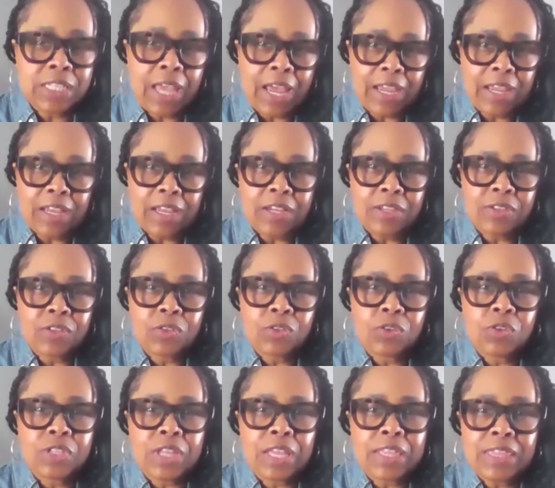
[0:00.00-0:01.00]
side
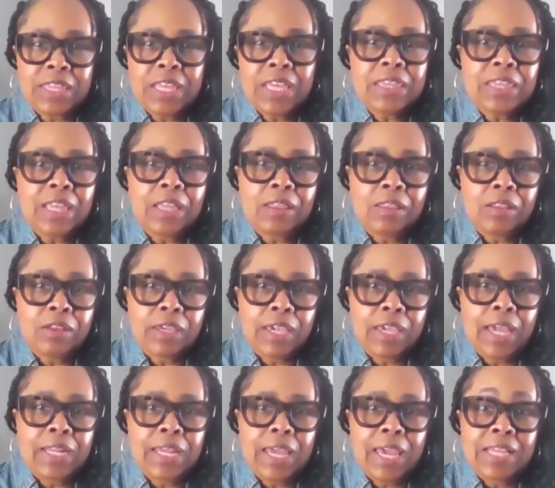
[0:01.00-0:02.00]
hustlers. I think they look
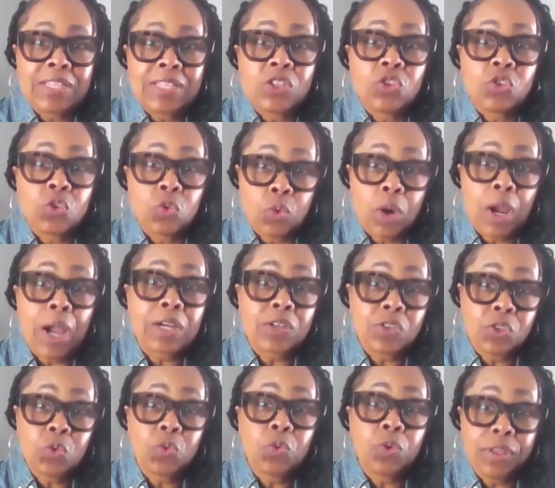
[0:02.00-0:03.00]
at it as a
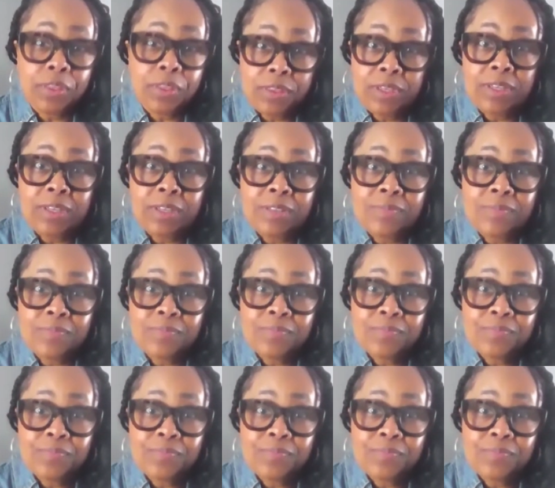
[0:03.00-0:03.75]
derogatory thing,